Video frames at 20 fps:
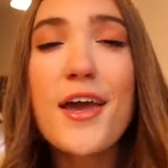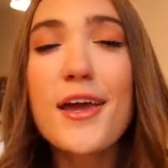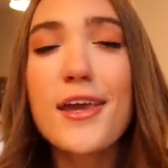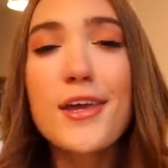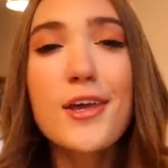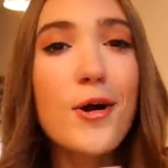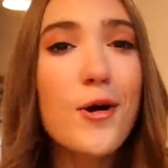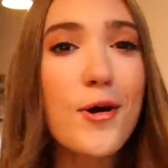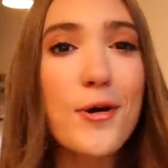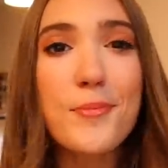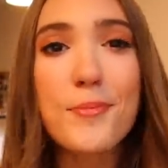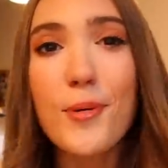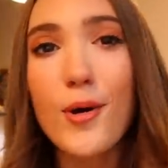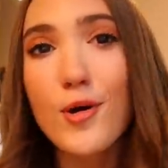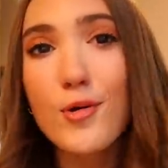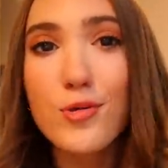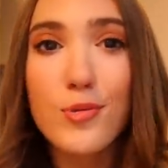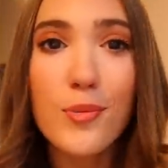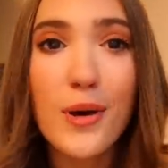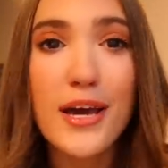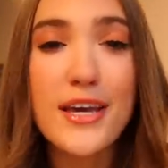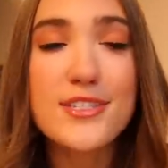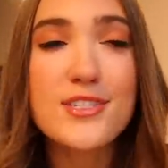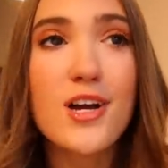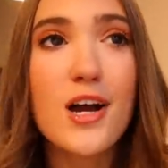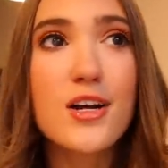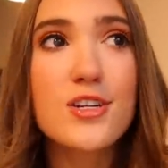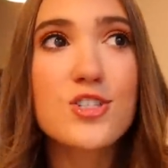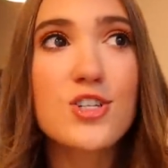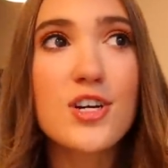you know, in both ways,
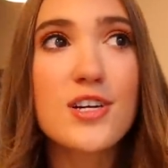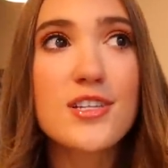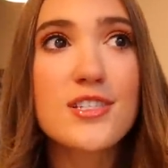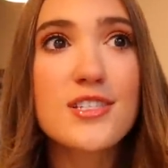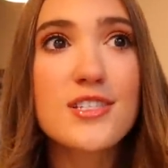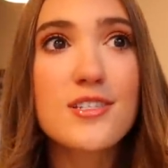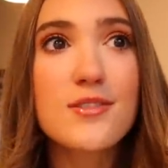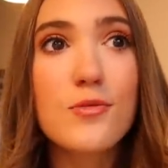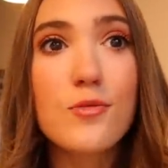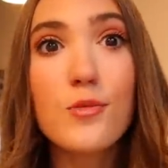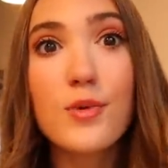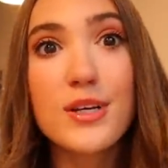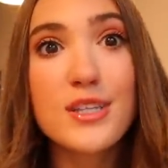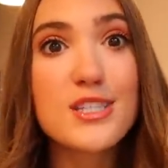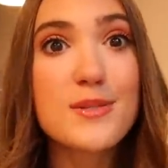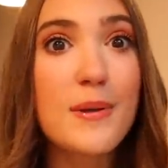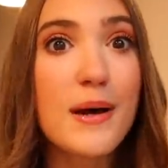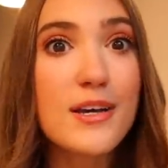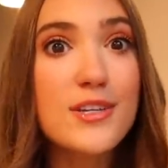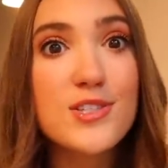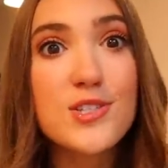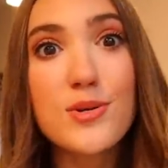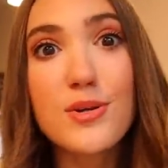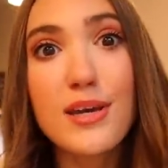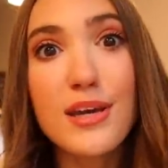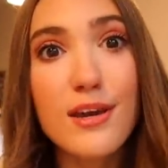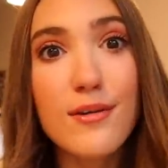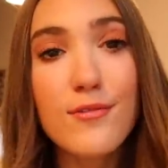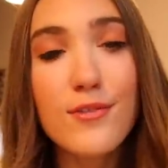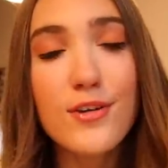not just one spouse
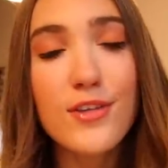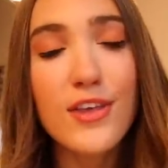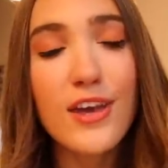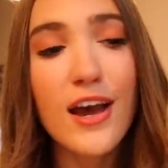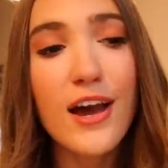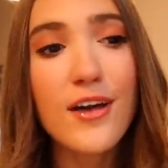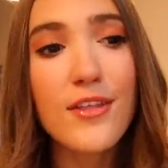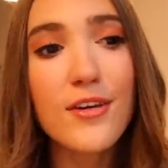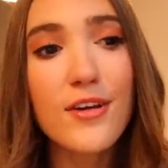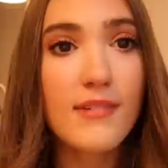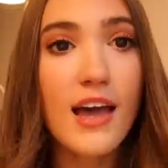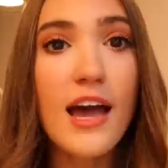doing it for the other.